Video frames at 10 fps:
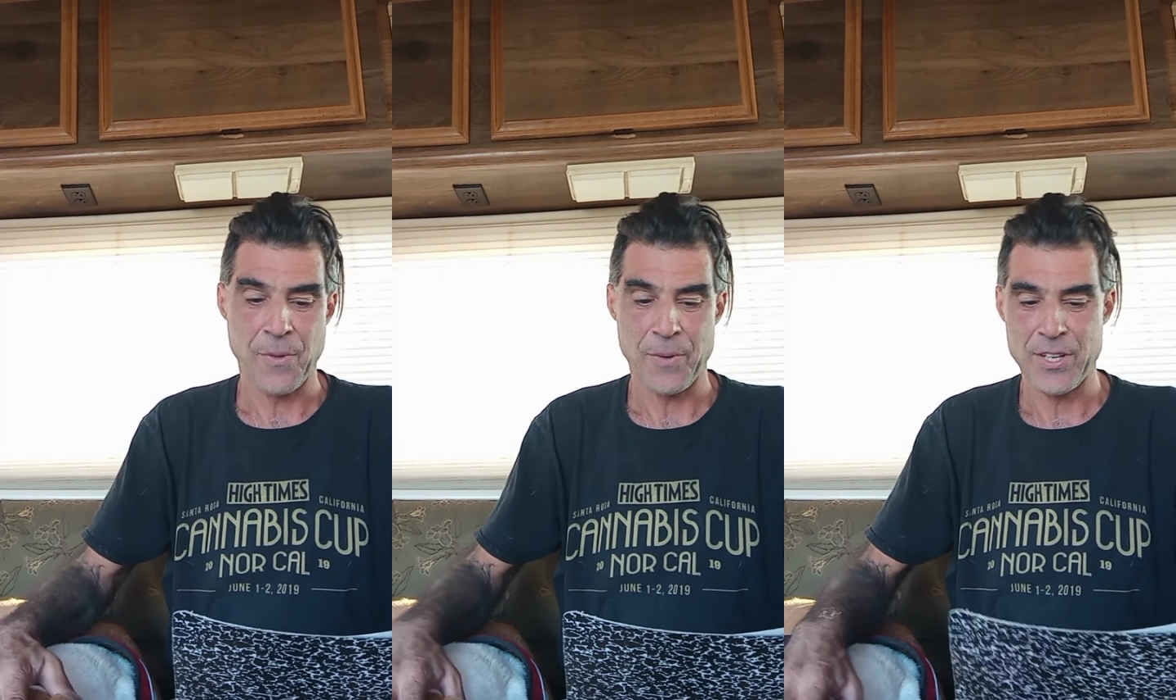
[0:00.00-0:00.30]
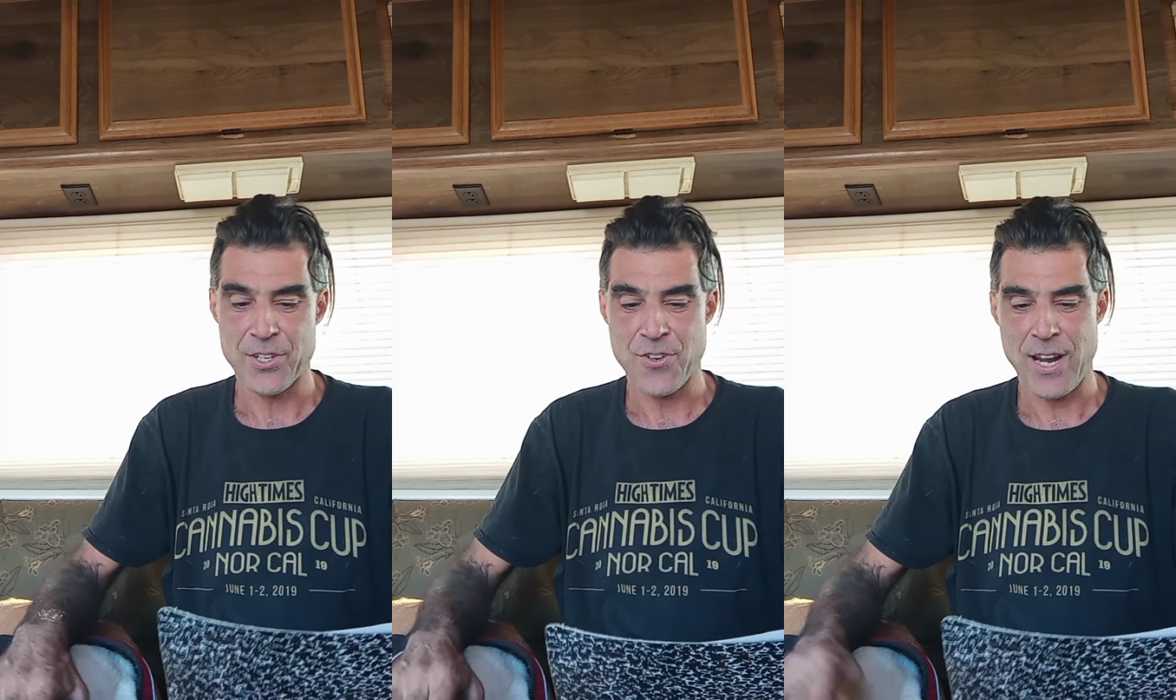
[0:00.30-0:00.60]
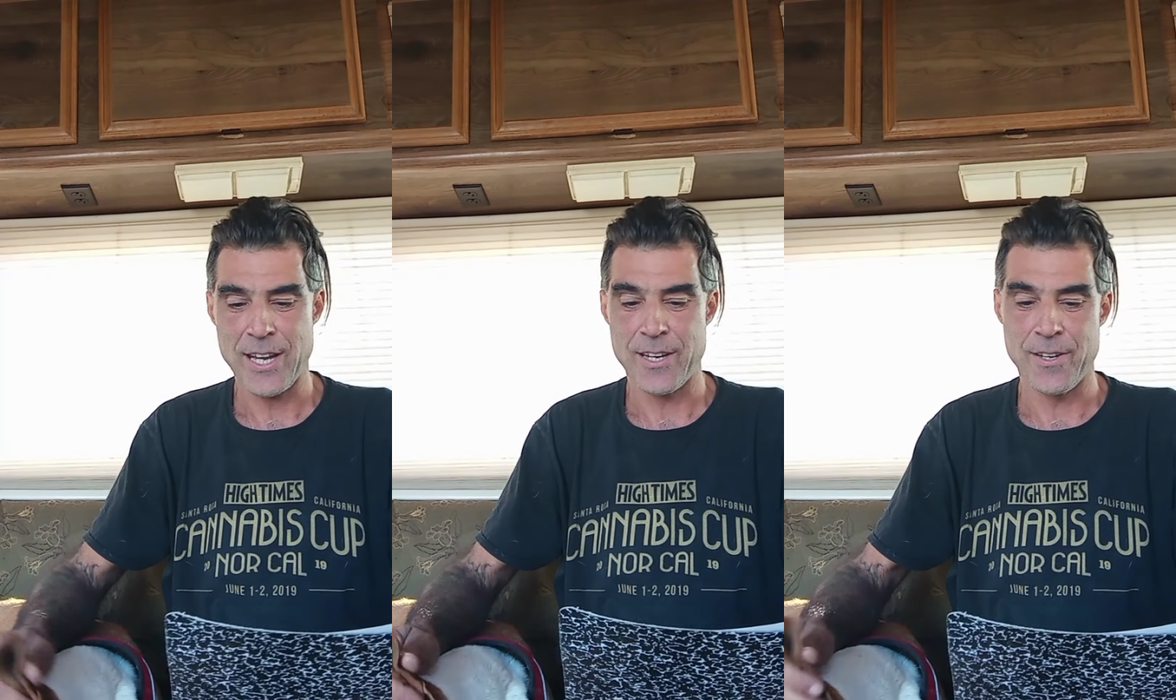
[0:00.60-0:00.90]
when you're
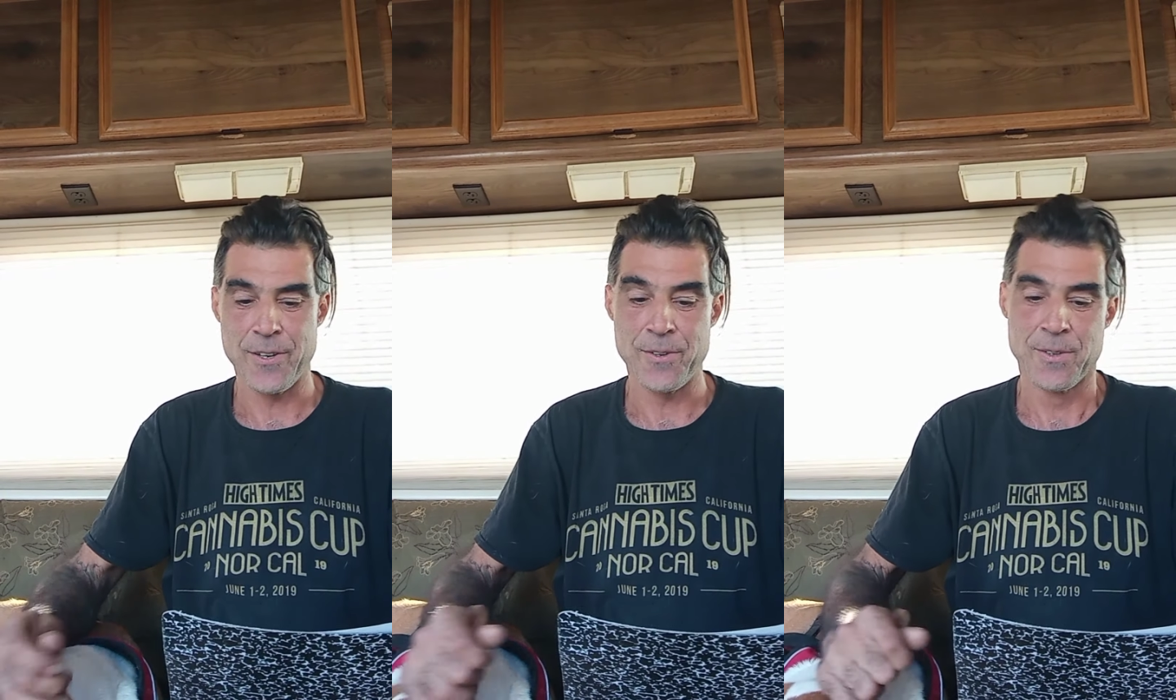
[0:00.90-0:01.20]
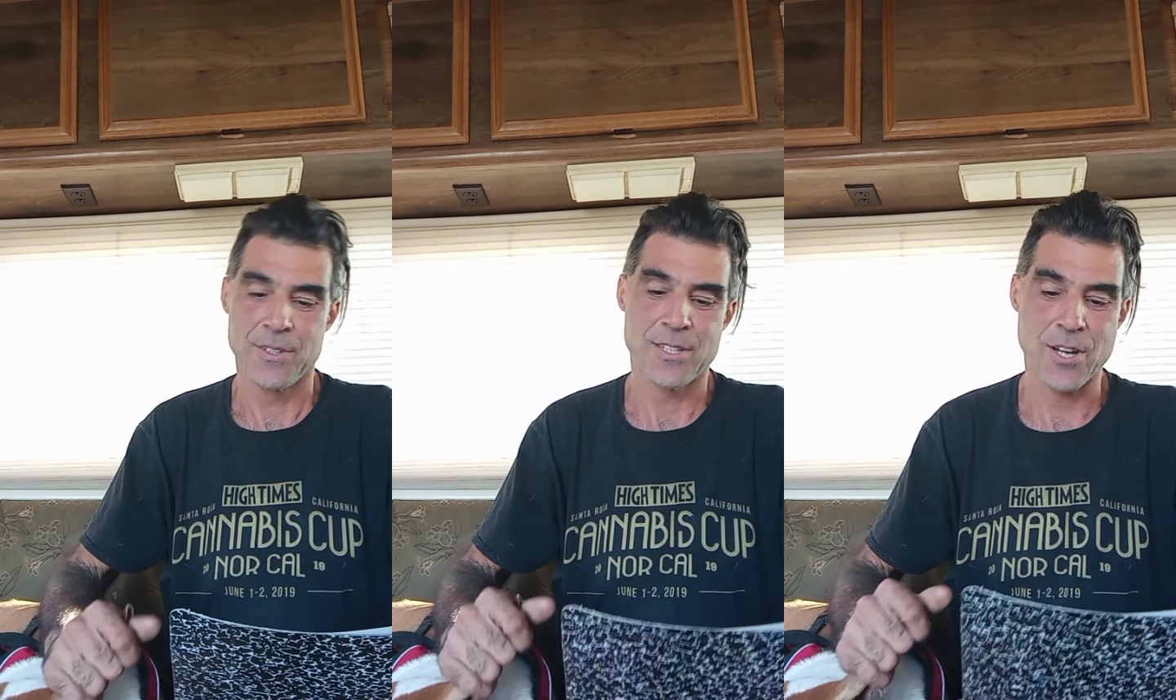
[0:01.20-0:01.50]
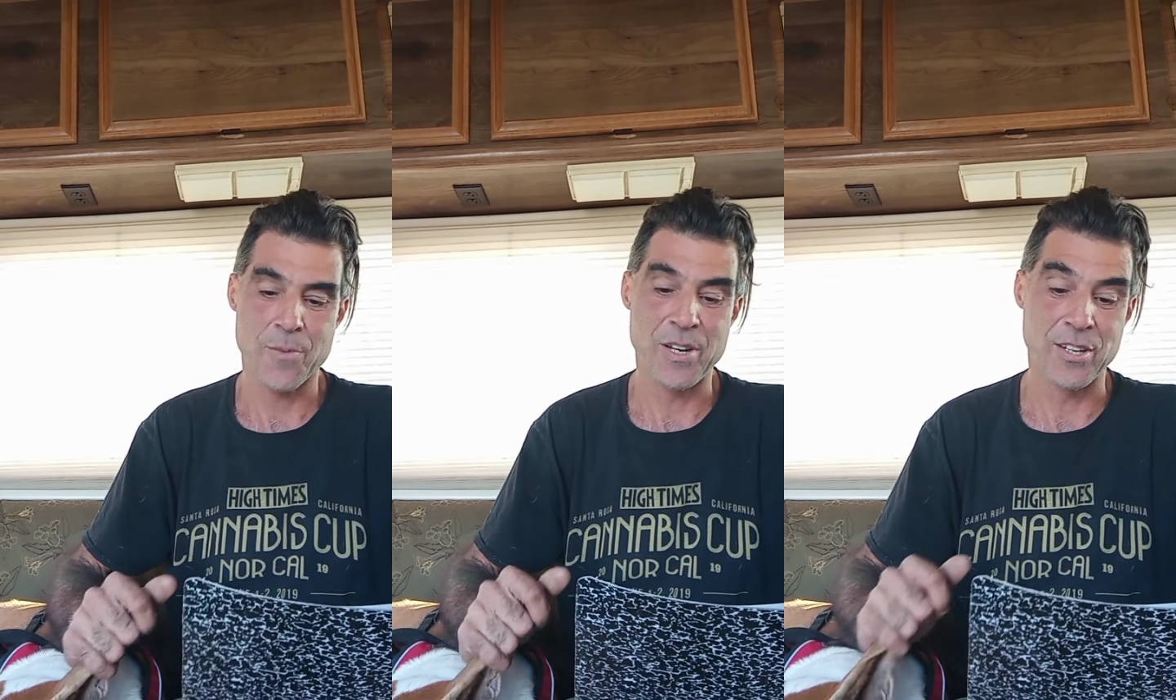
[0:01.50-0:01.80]
trying to
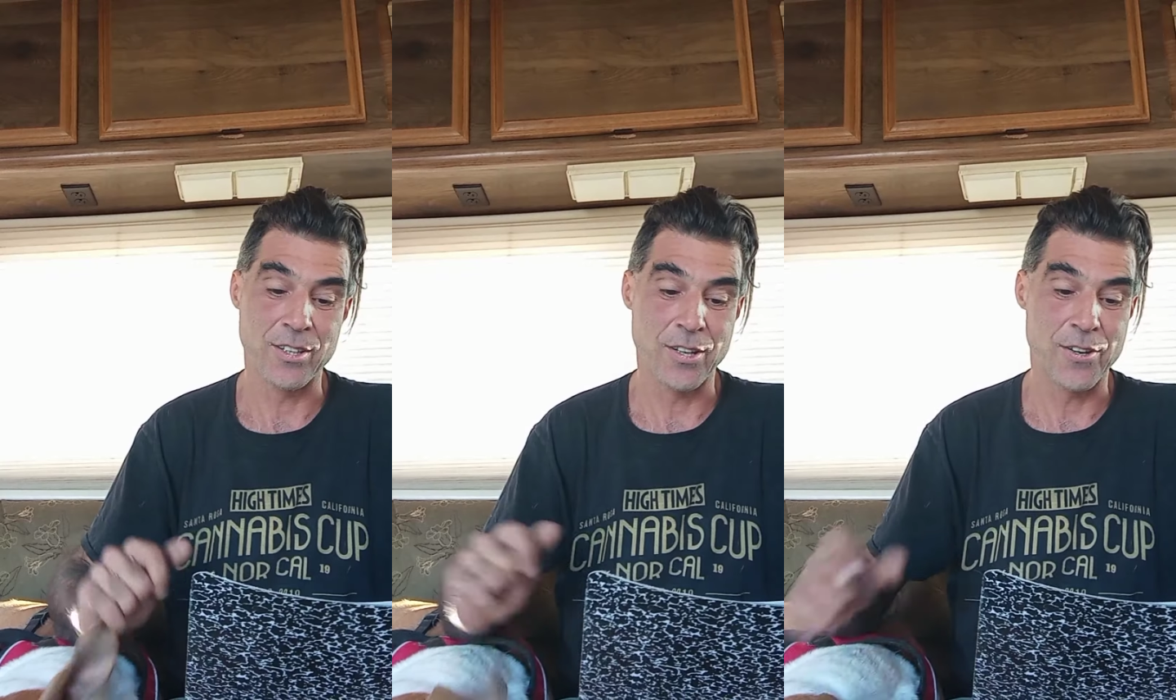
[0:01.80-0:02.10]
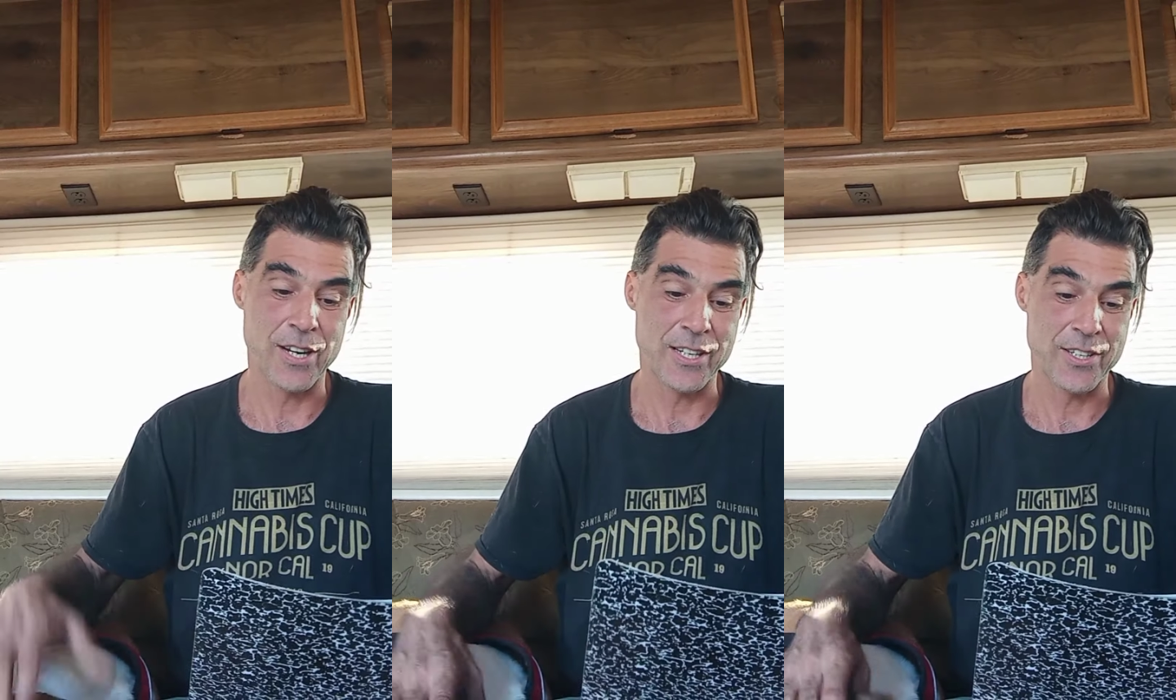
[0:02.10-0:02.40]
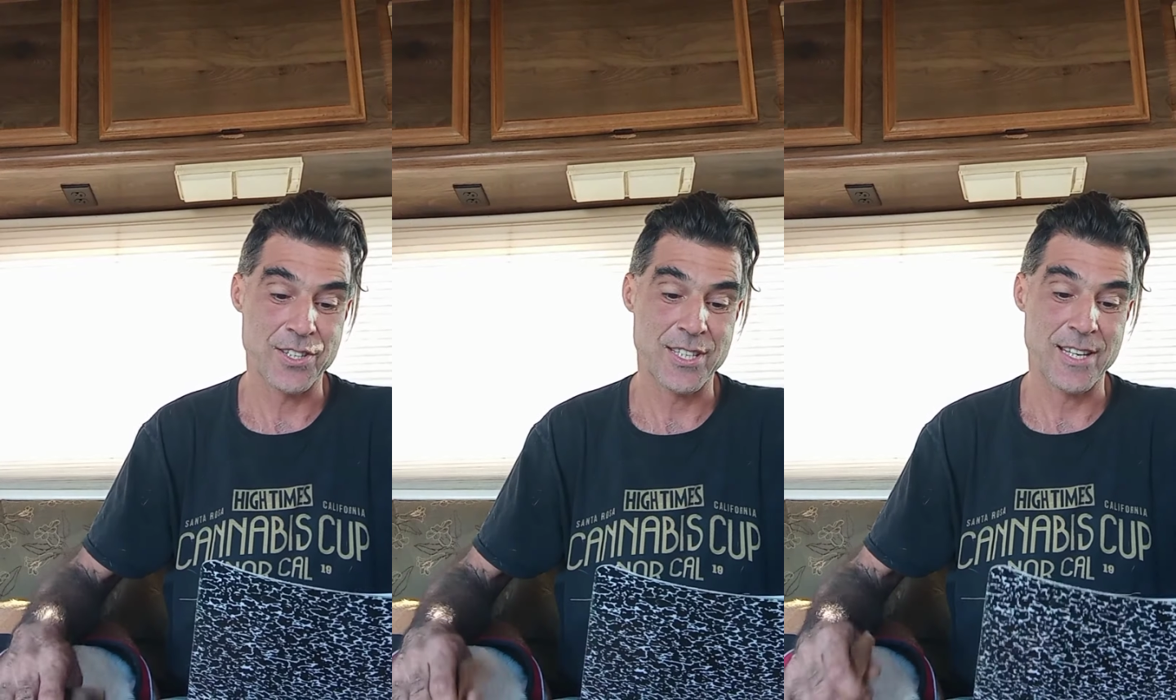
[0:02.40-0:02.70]
determine a load on
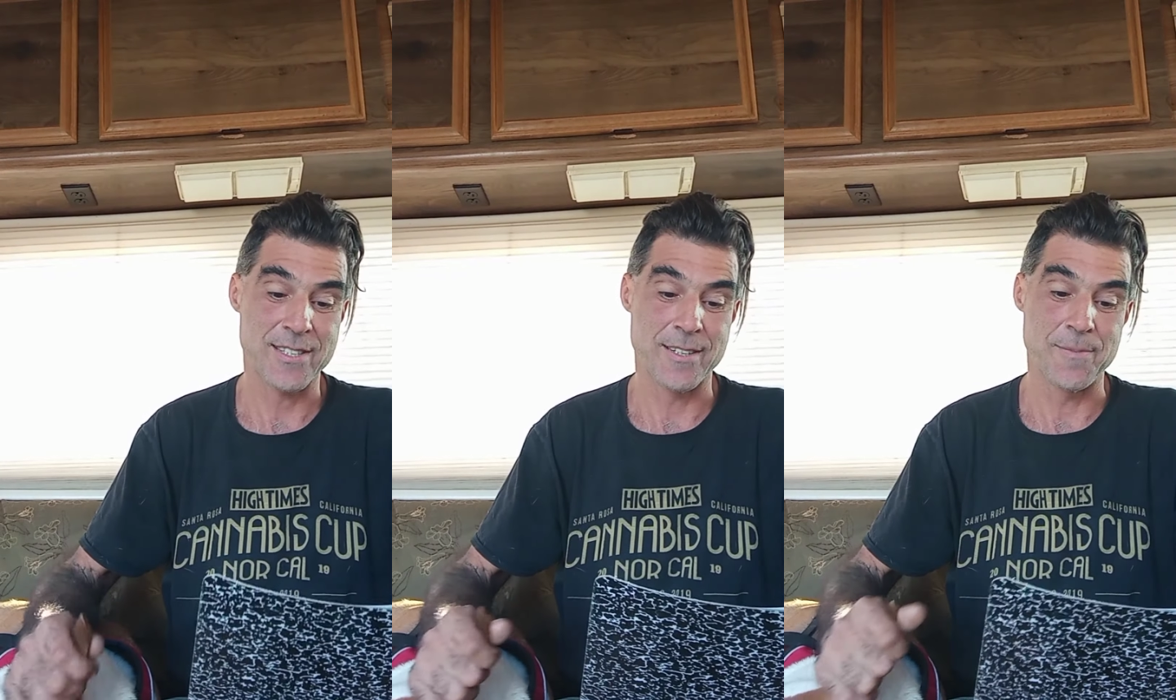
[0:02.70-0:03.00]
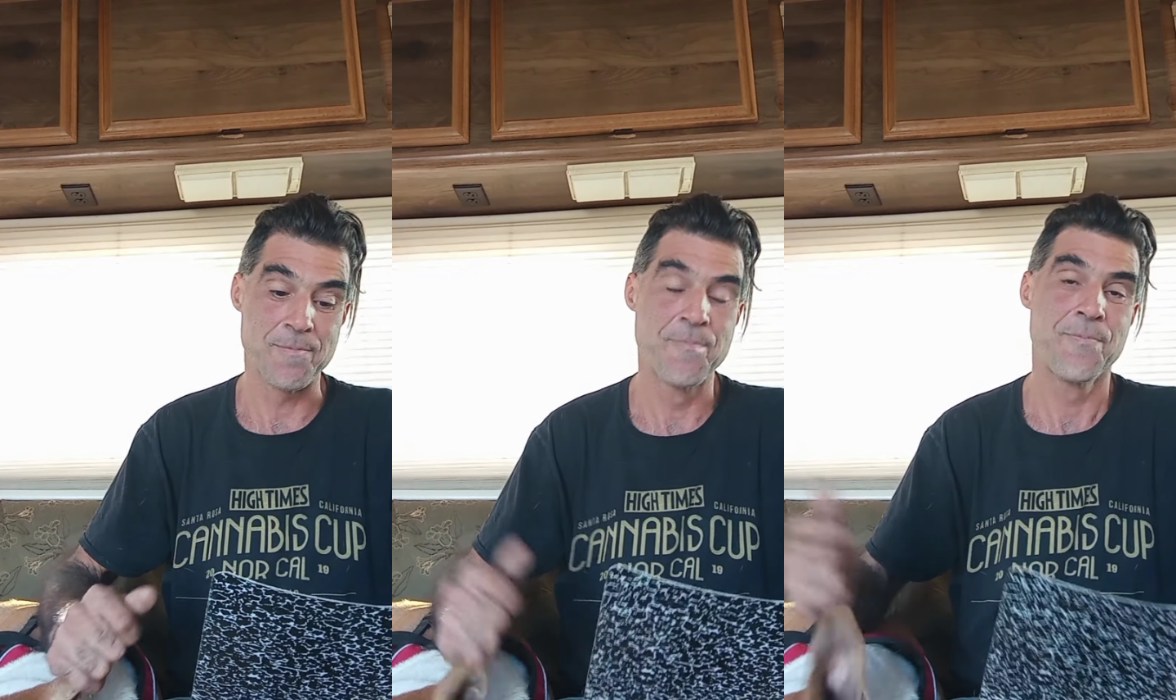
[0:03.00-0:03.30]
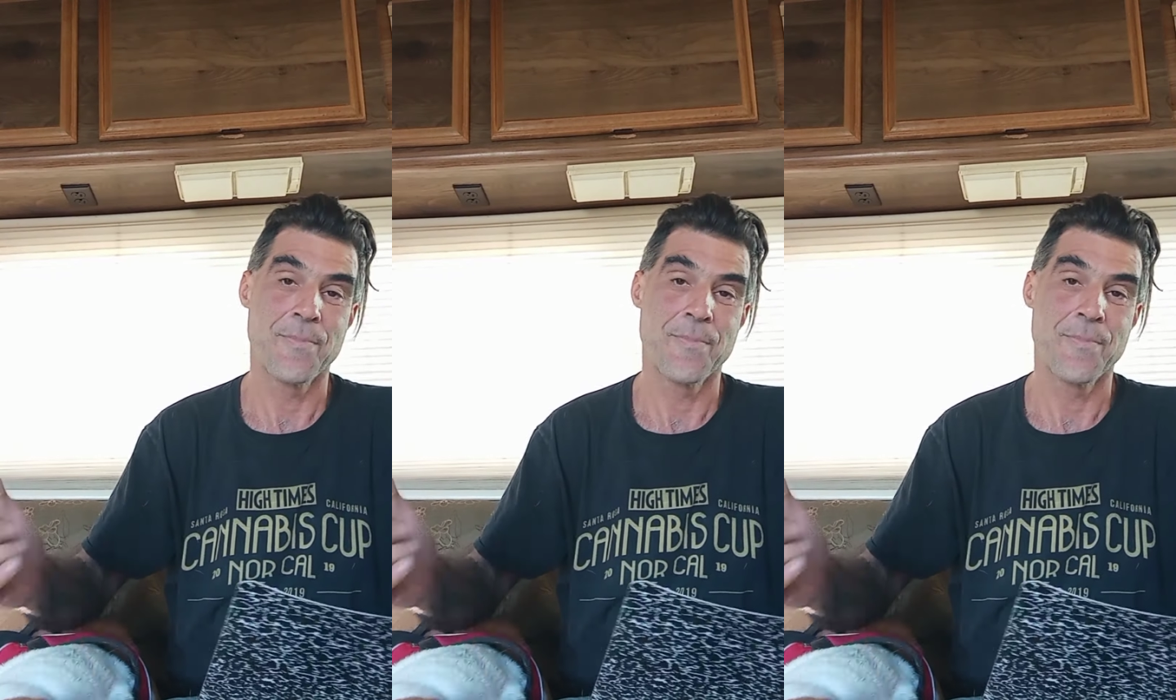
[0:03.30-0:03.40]
your system,